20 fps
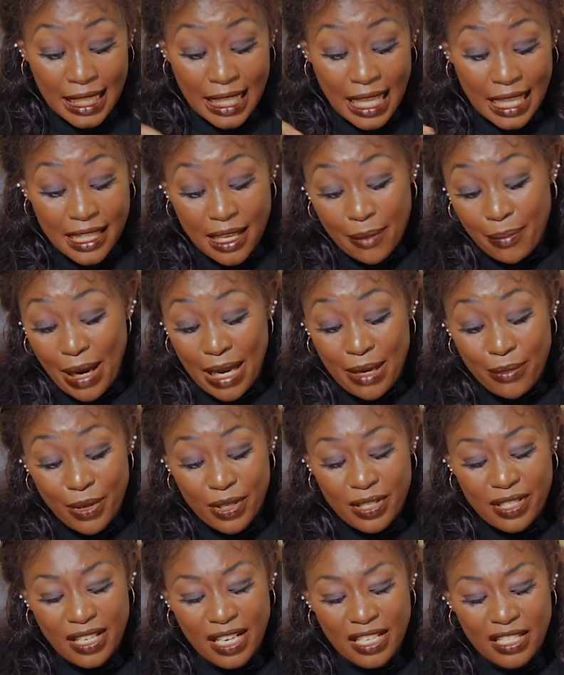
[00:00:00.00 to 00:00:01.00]
And the
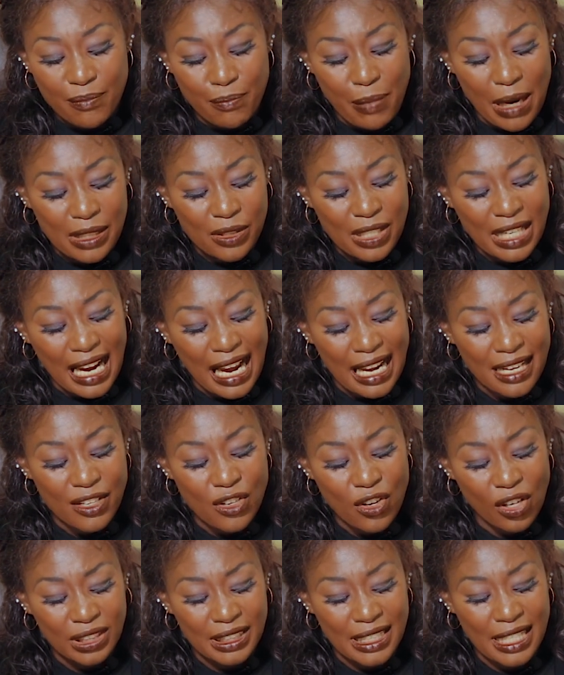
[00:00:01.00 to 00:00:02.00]
Bible says, but
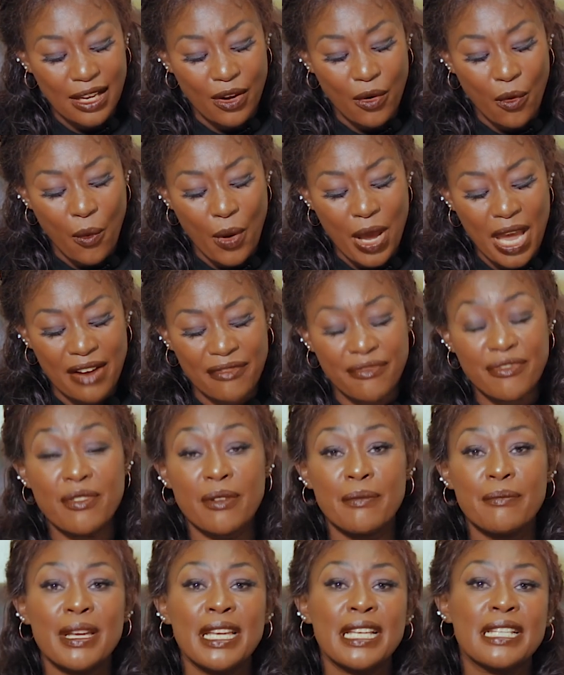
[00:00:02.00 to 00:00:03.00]
cannot tell where
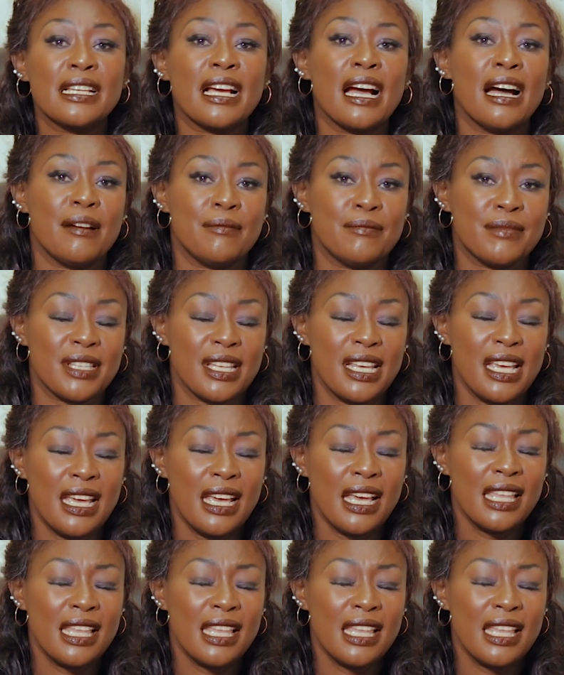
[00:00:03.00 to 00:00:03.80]
from it comes.